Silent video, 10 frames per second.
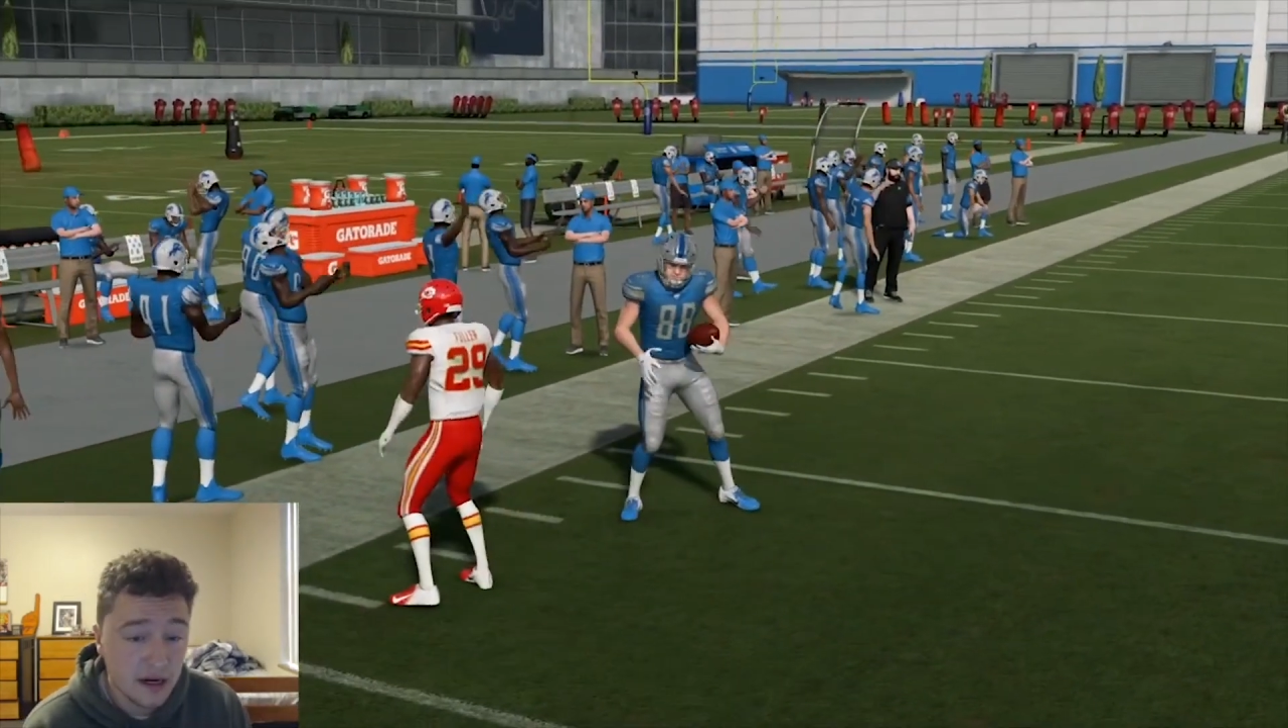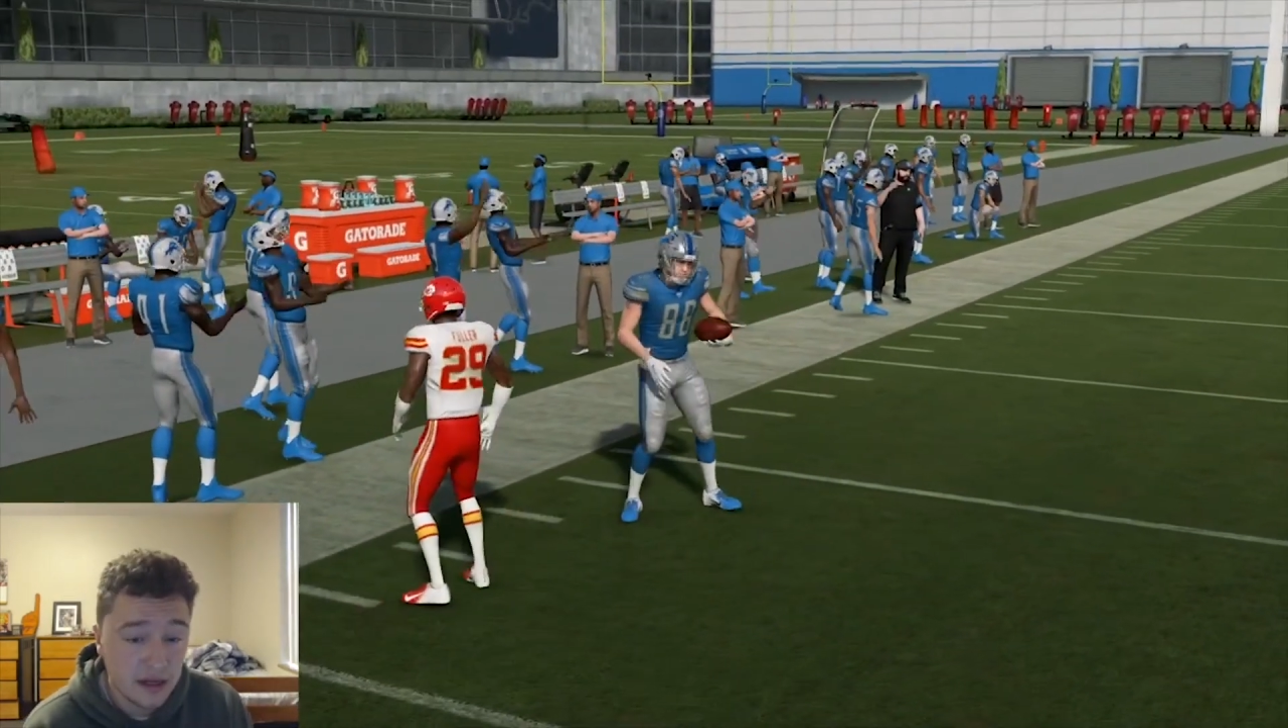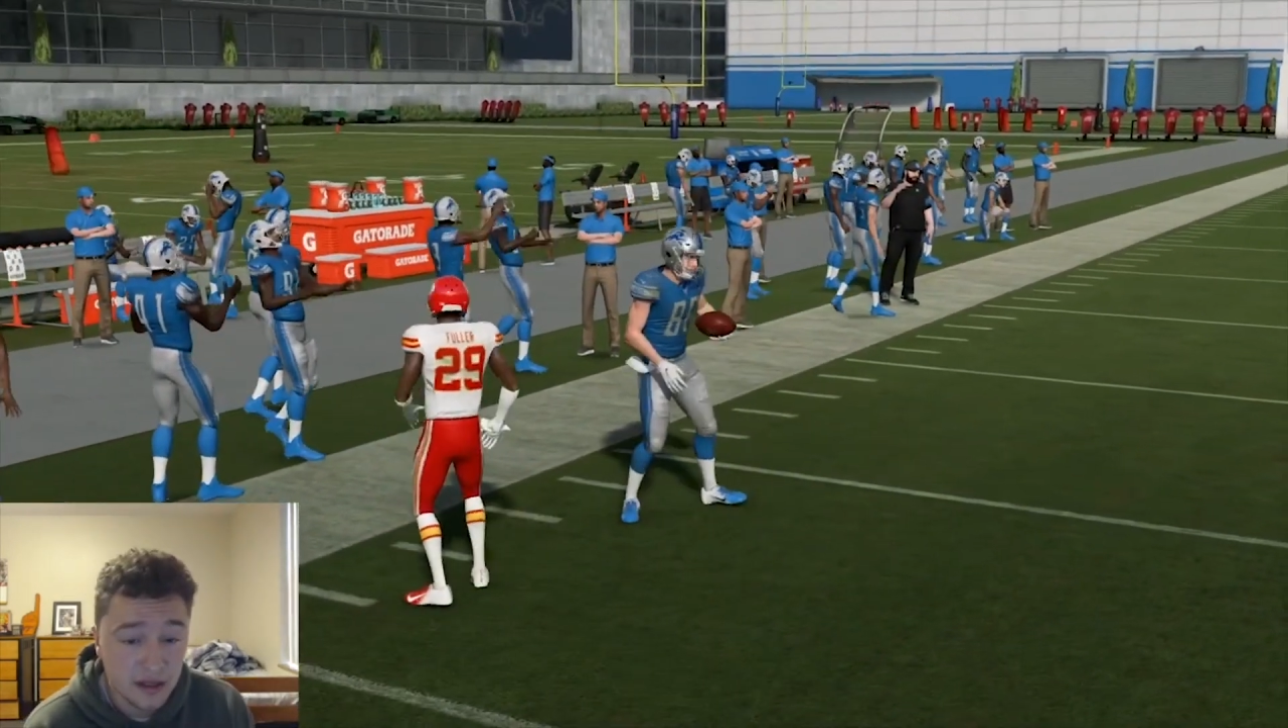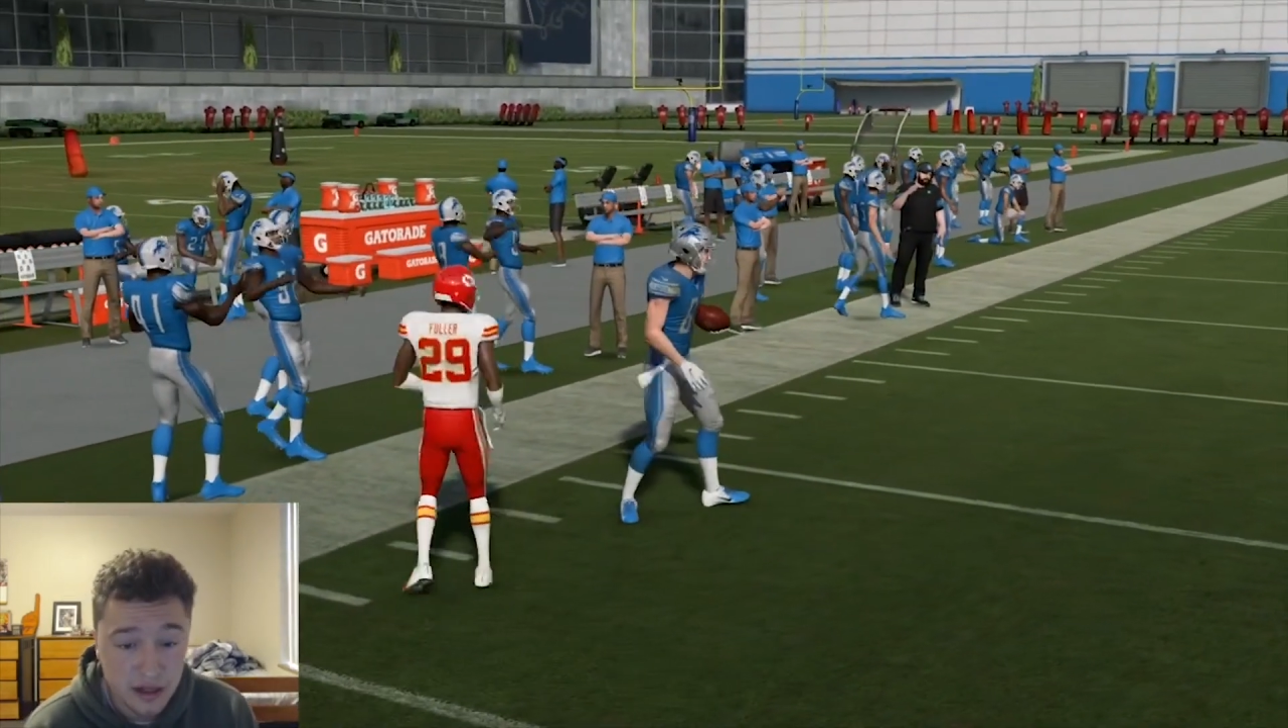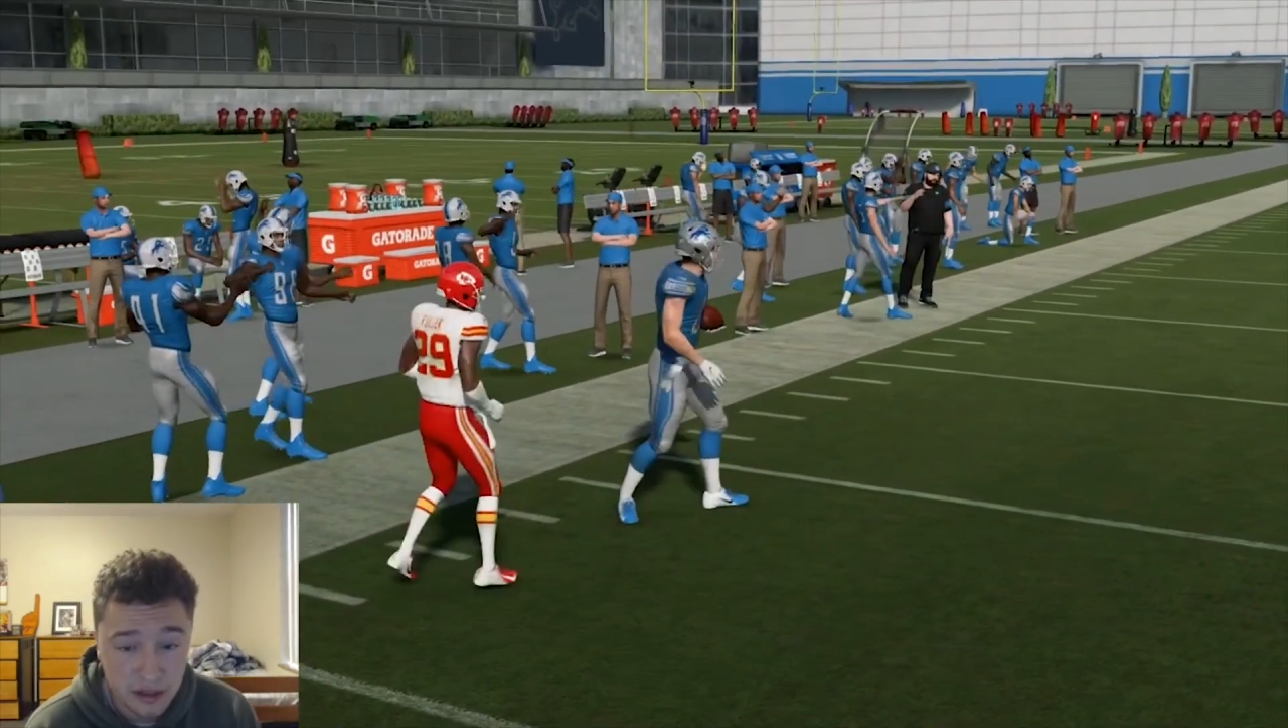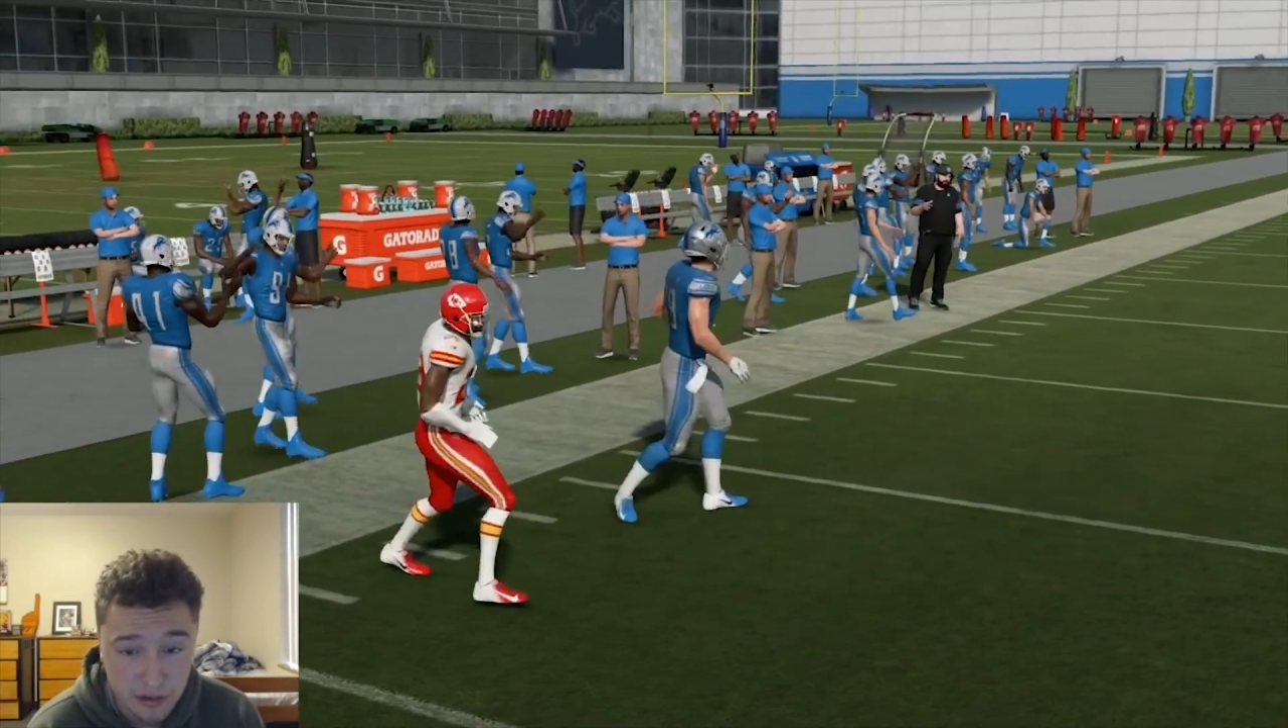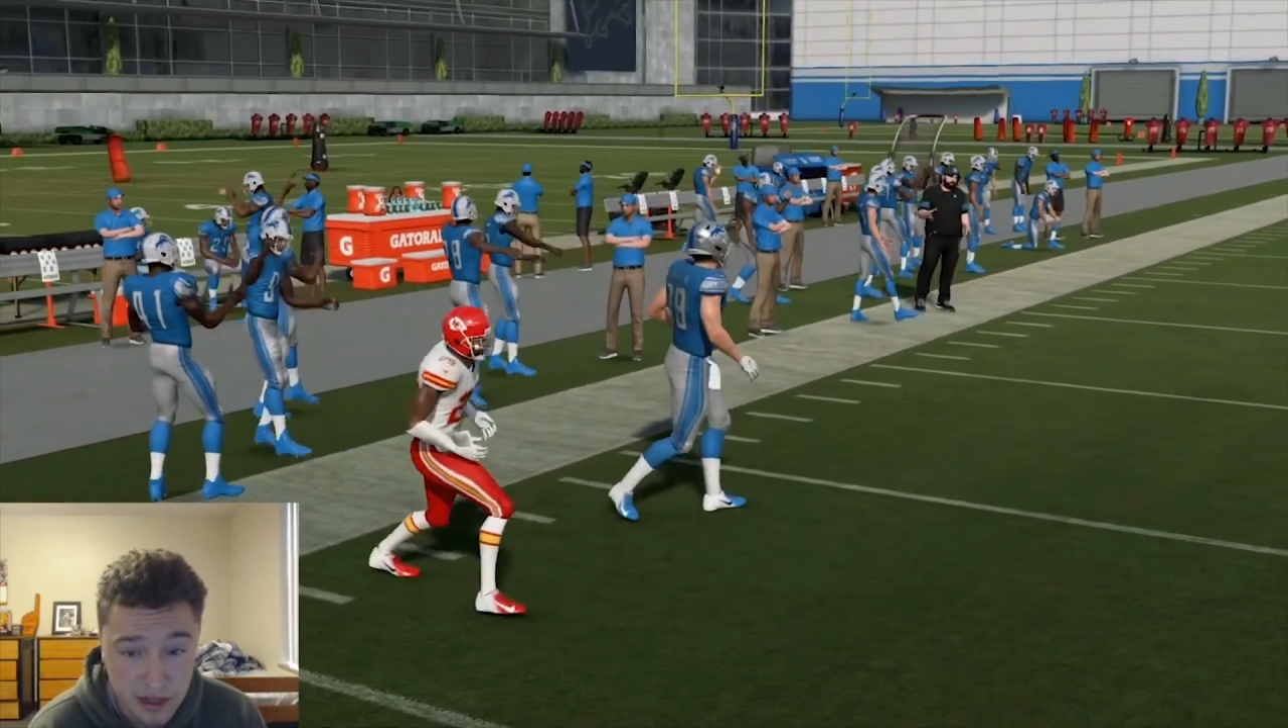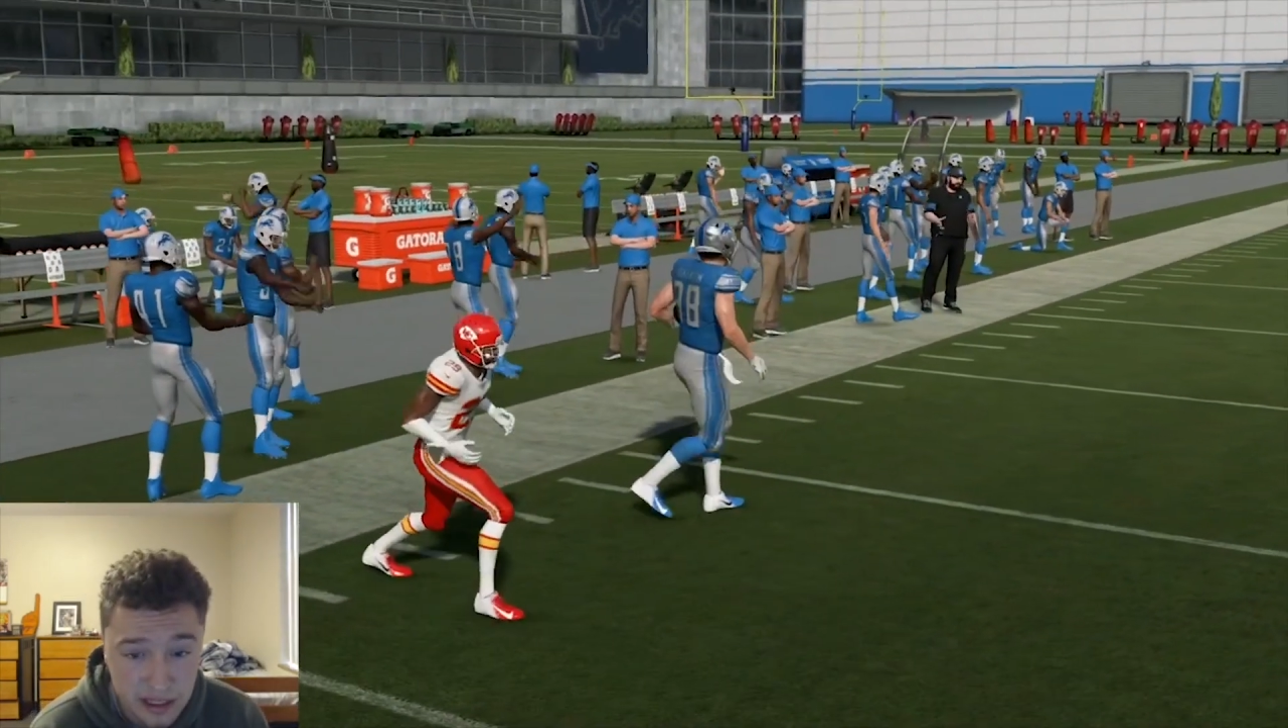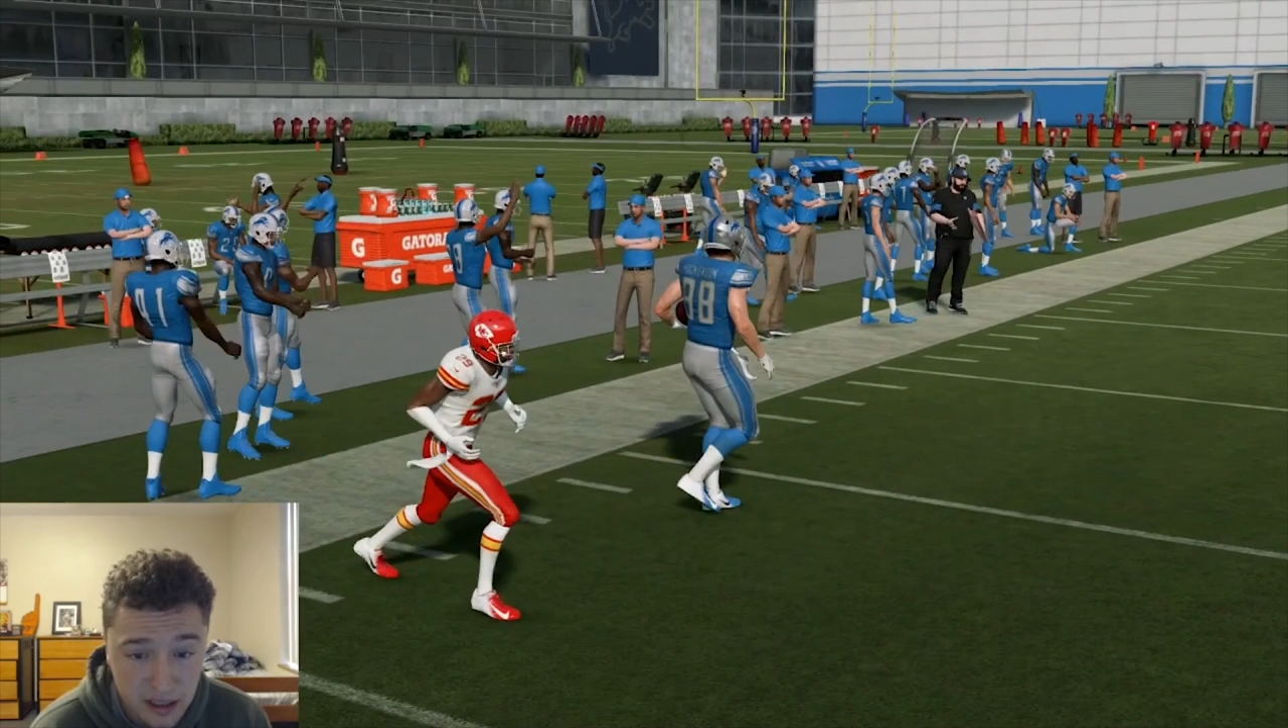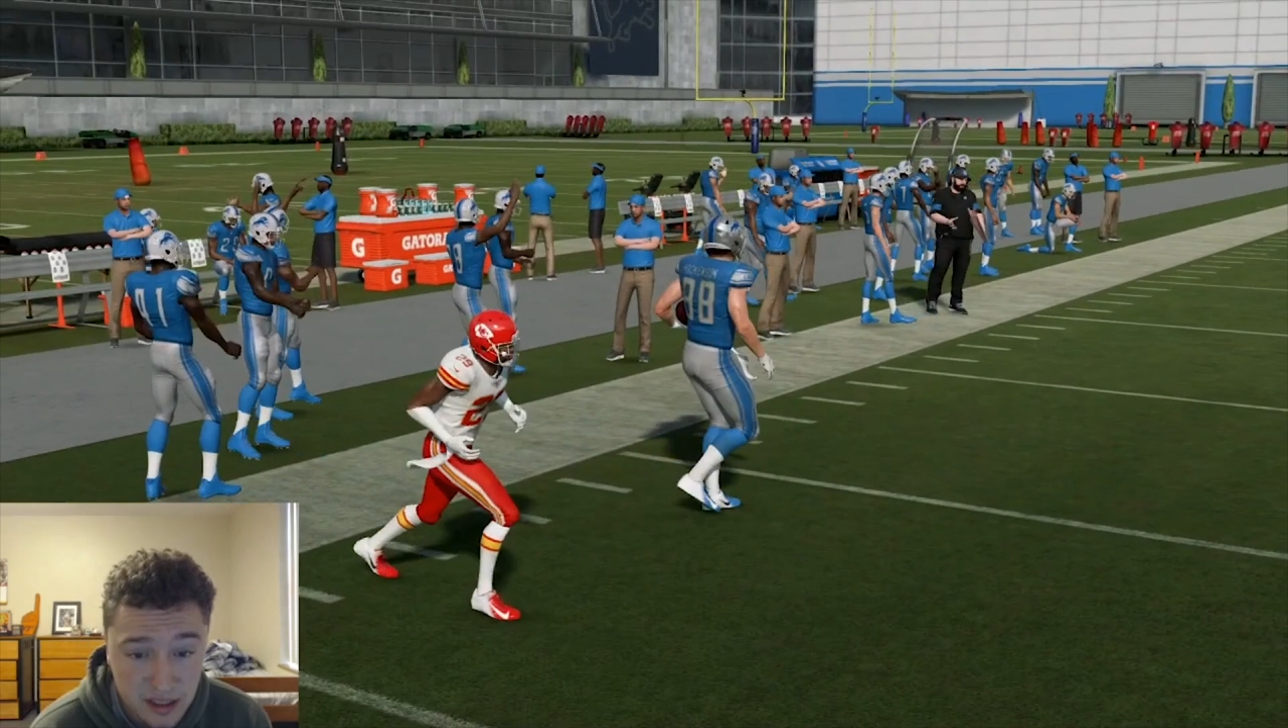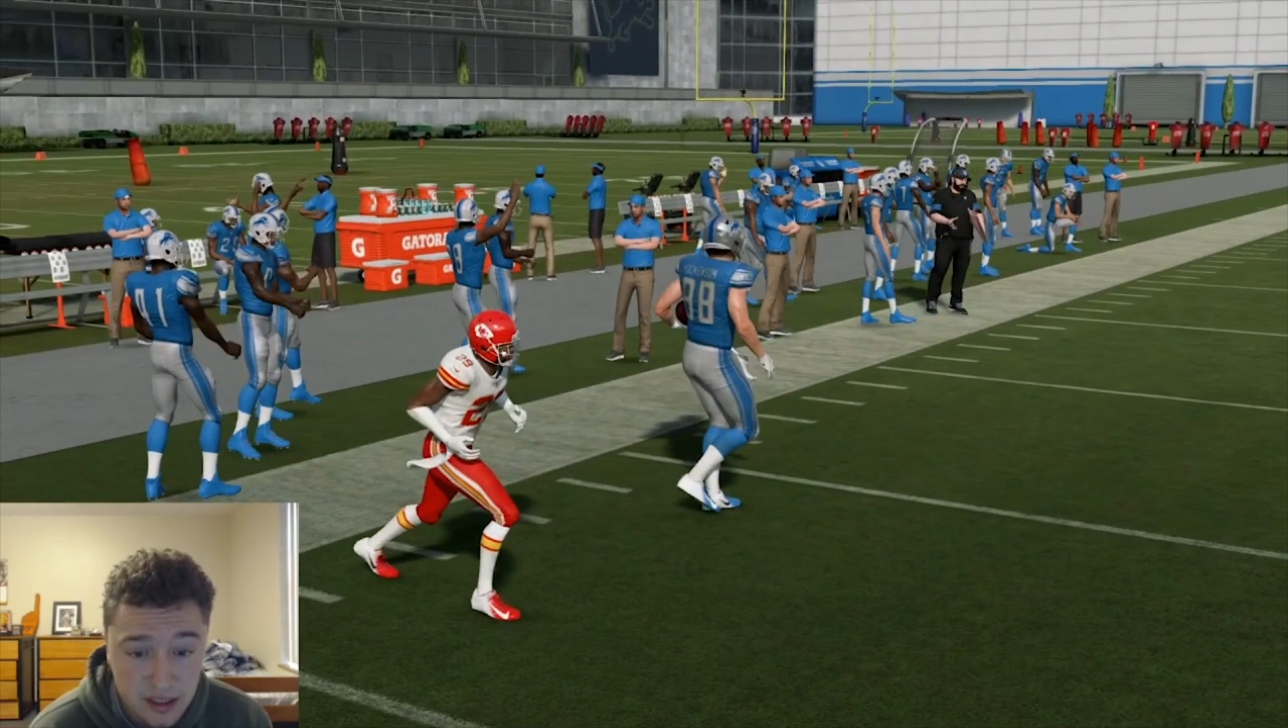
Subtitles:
end in there, great.